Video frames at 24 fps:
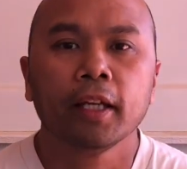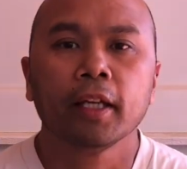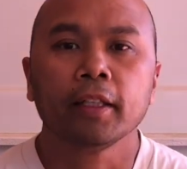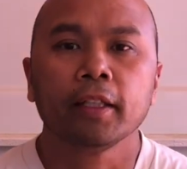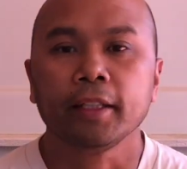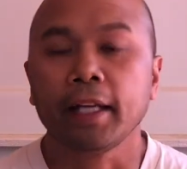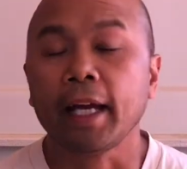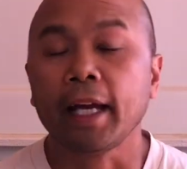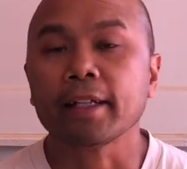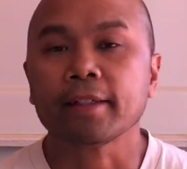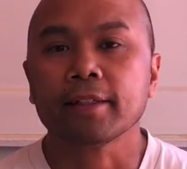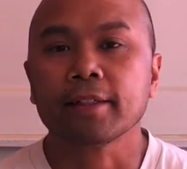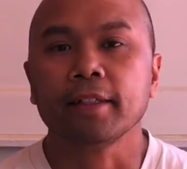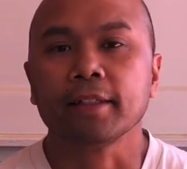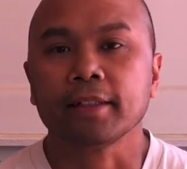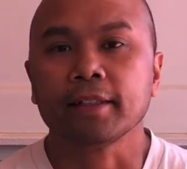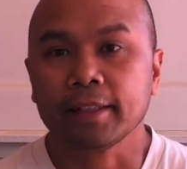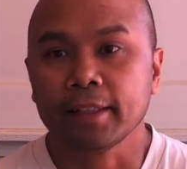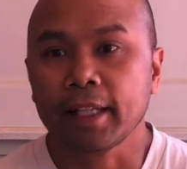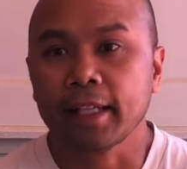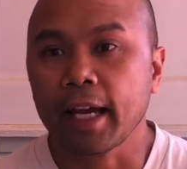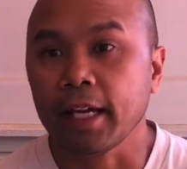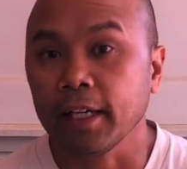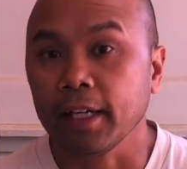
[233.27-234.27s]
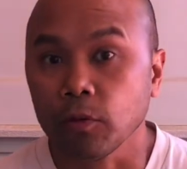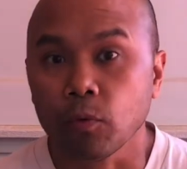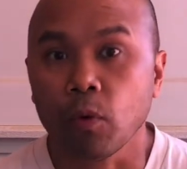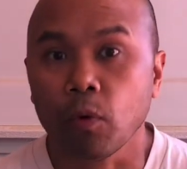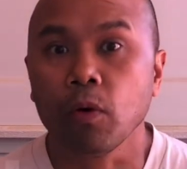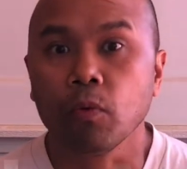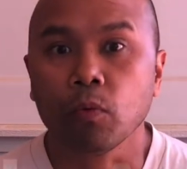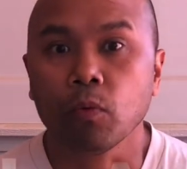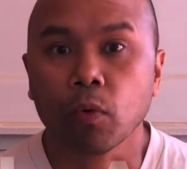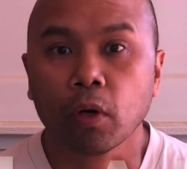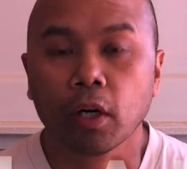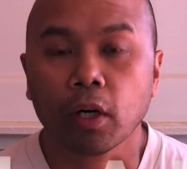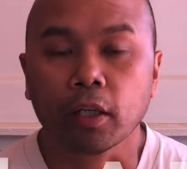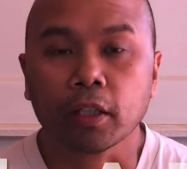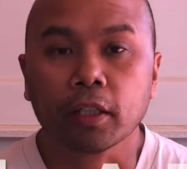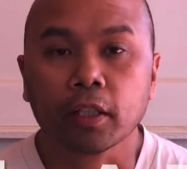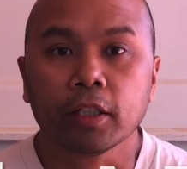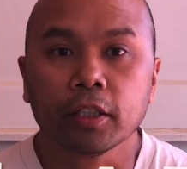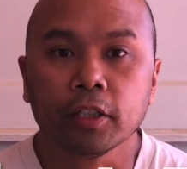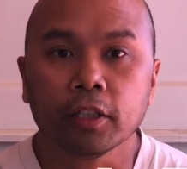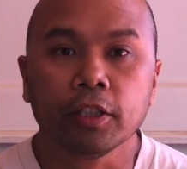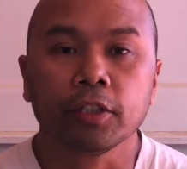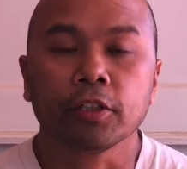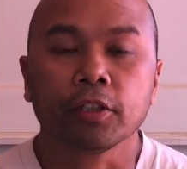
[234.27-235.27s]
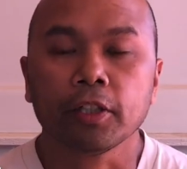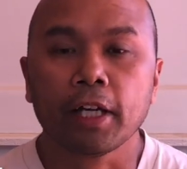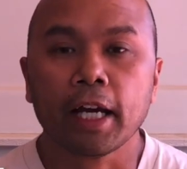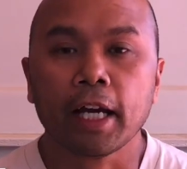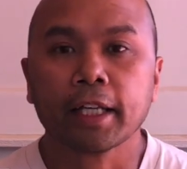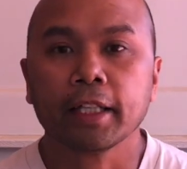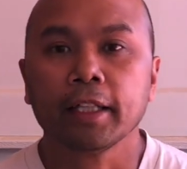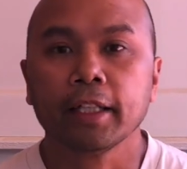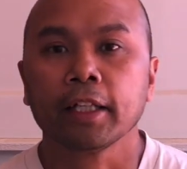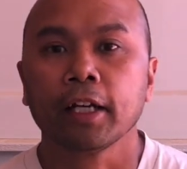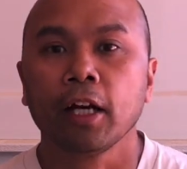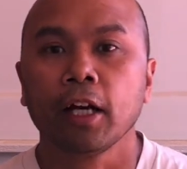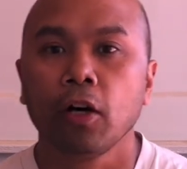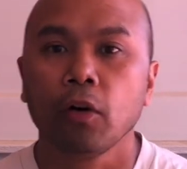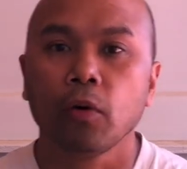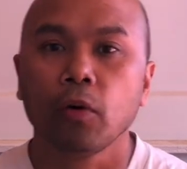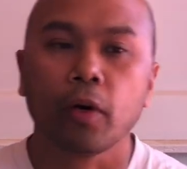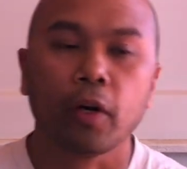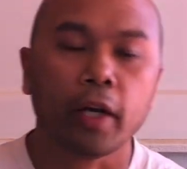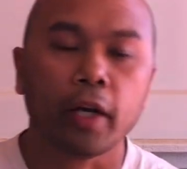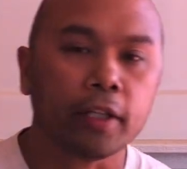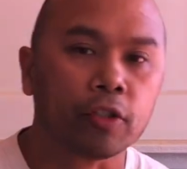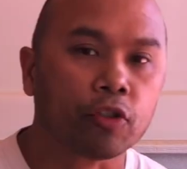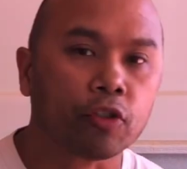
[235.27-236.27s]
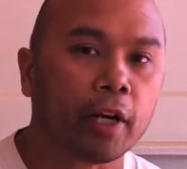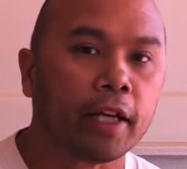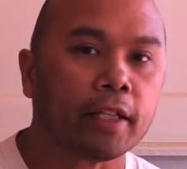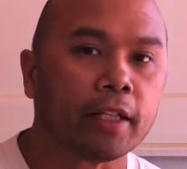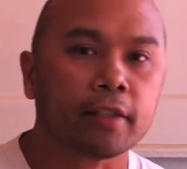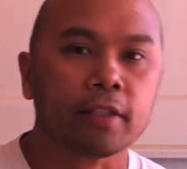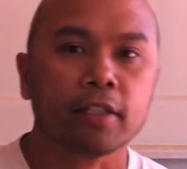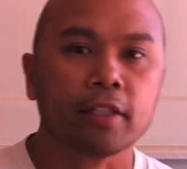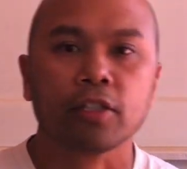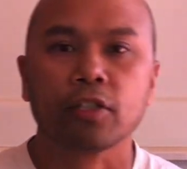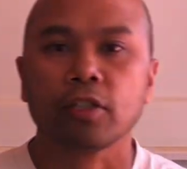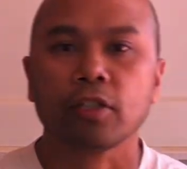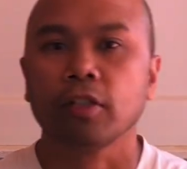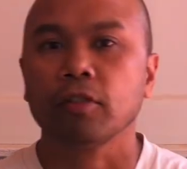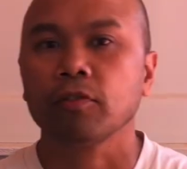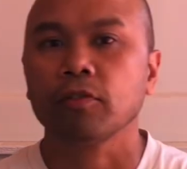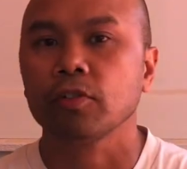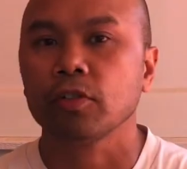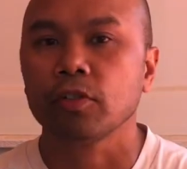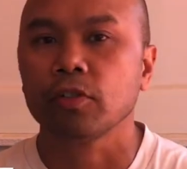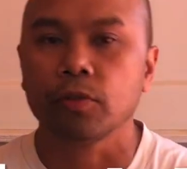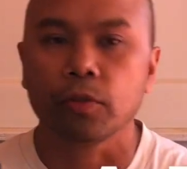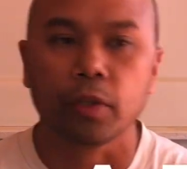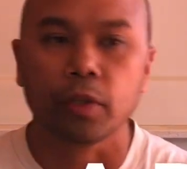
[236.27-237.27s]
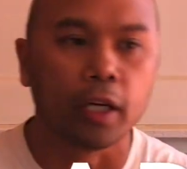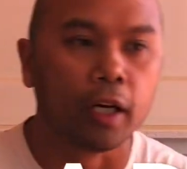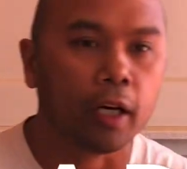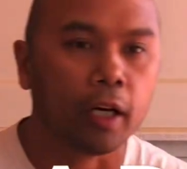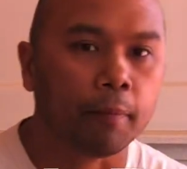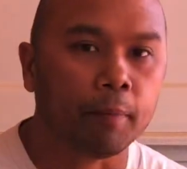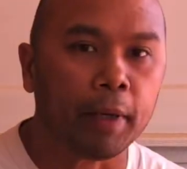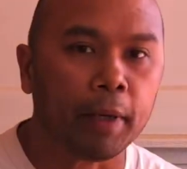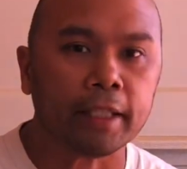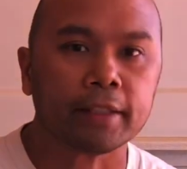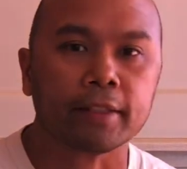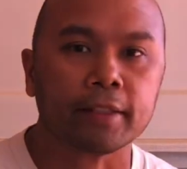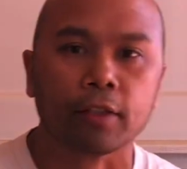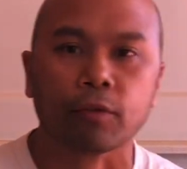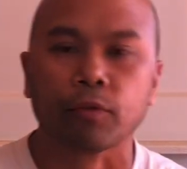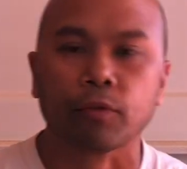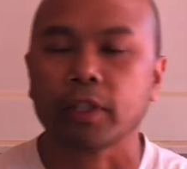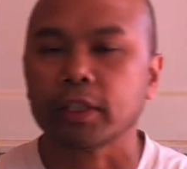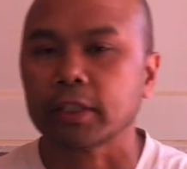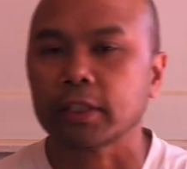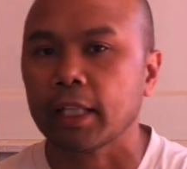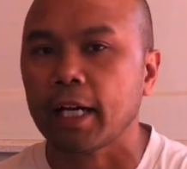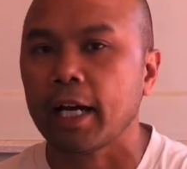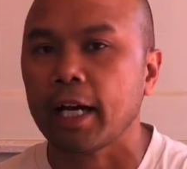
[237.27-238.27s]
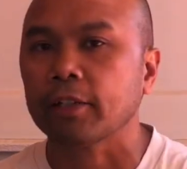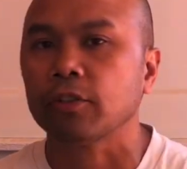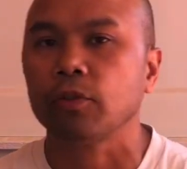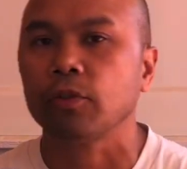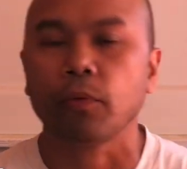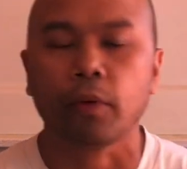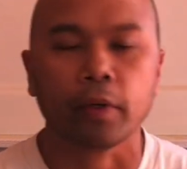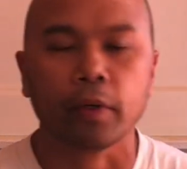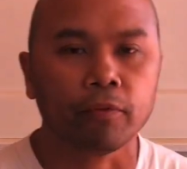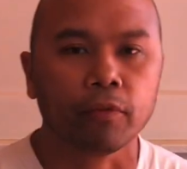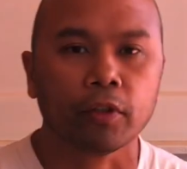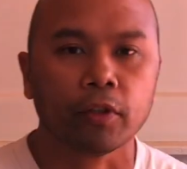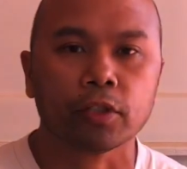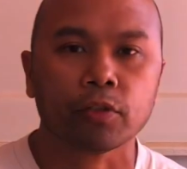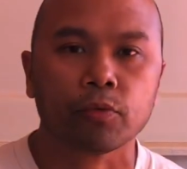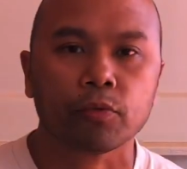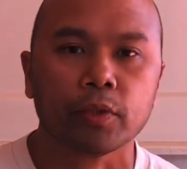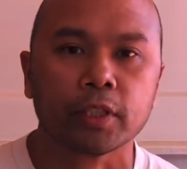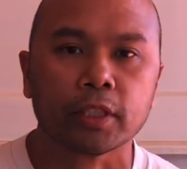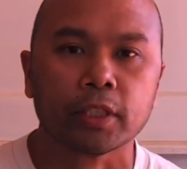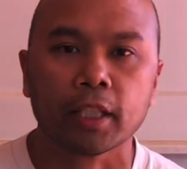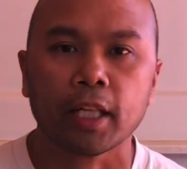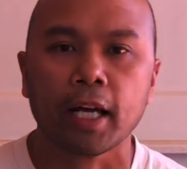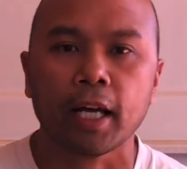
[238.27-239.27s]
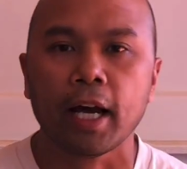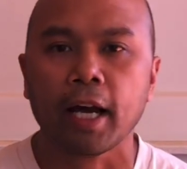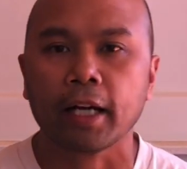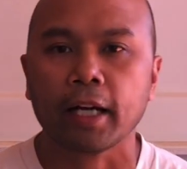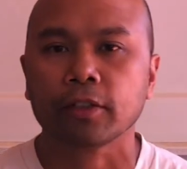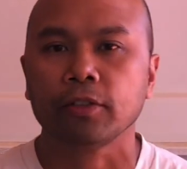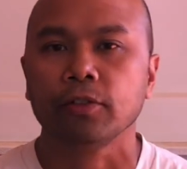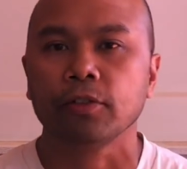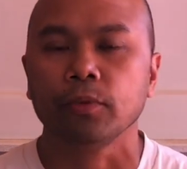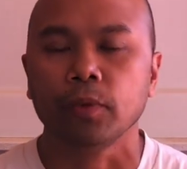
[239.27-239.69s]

Yes, it won't work. You're not gonna go and transition to a basic wrist lock, to a reverse wrist lock, to